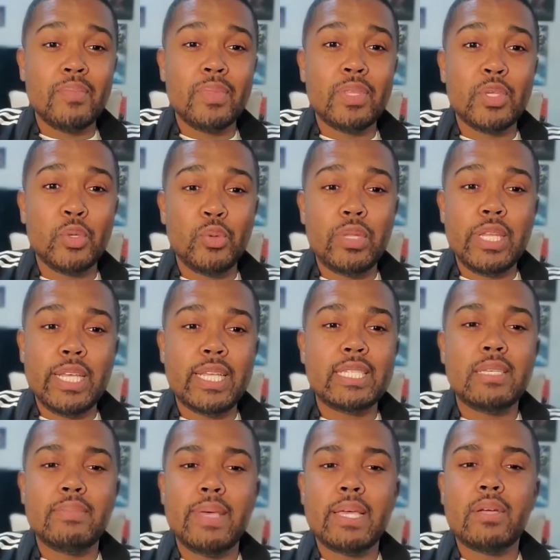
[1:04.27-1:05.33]
you need to
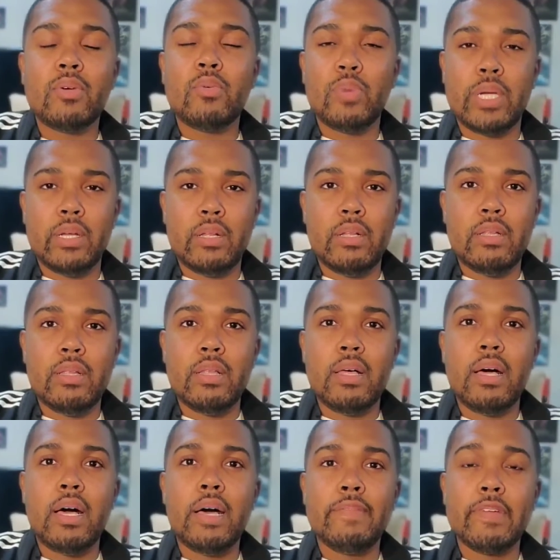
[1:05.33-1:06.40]
make a reel
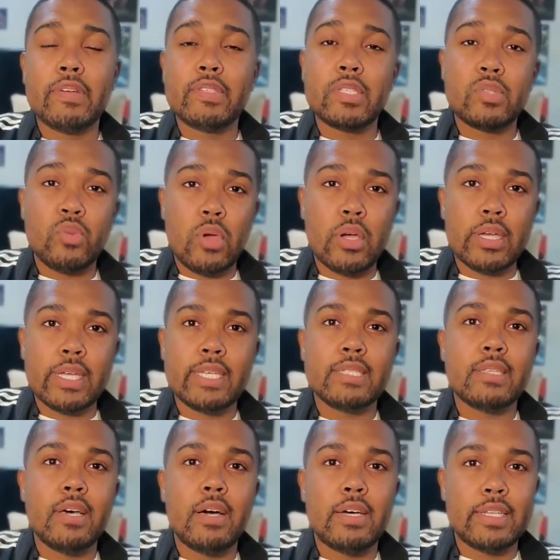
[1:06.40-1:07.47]
of your
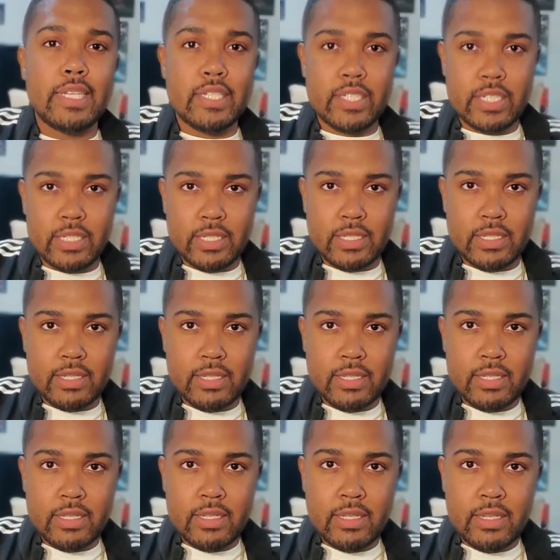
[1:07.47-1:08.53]
strongest auditions.
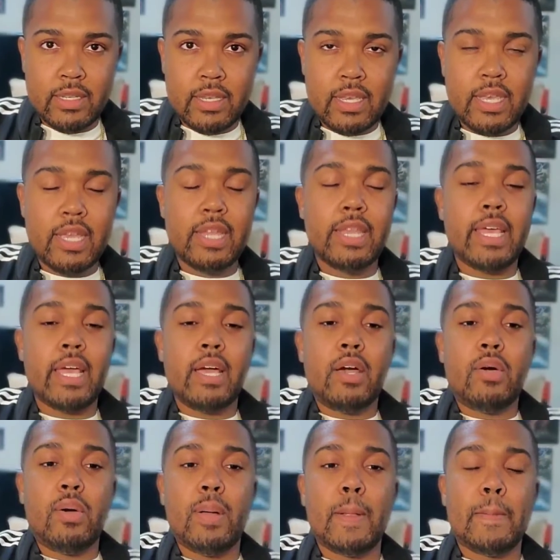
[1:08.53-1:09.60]

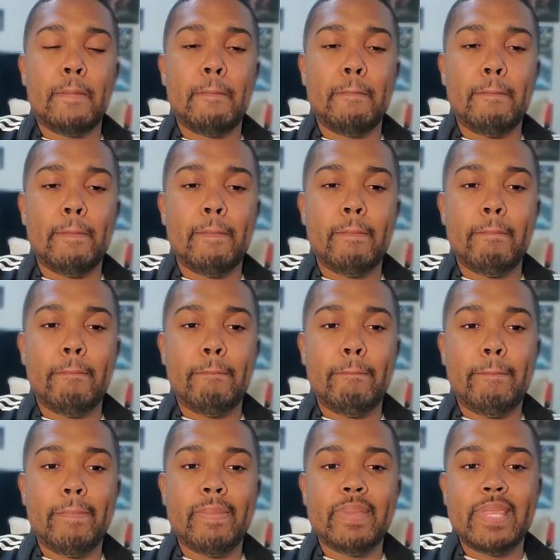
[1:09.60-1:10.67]
Now
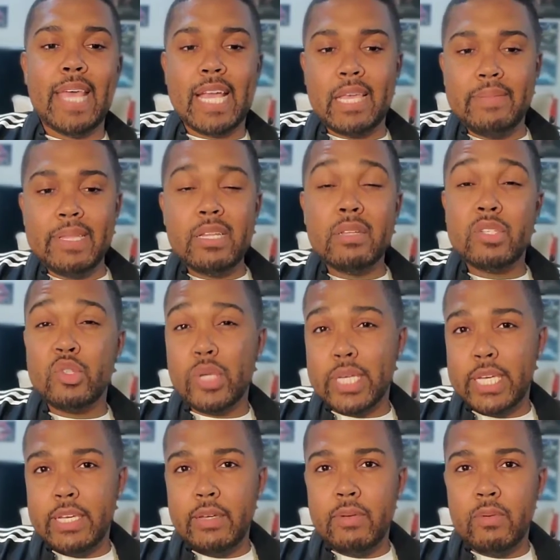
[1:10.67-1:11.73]
that can be a little
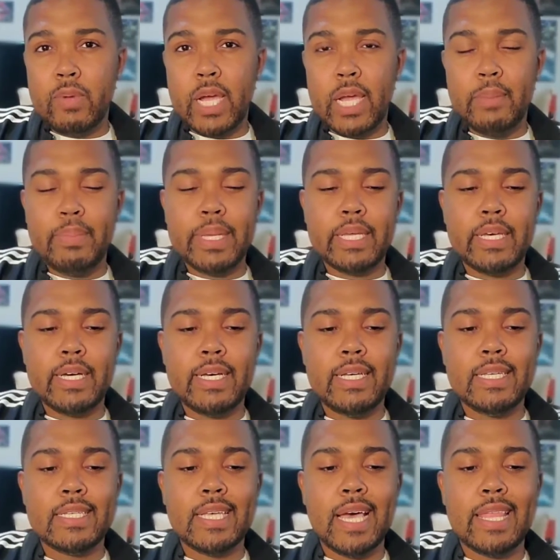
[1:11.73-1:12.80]
tricky, right?
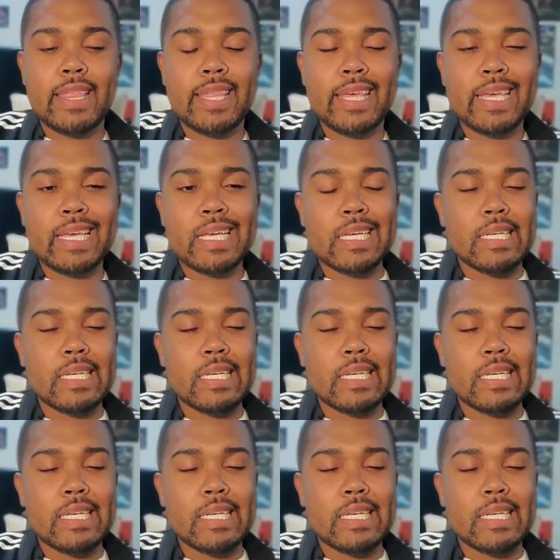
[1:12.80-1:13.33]
Because I think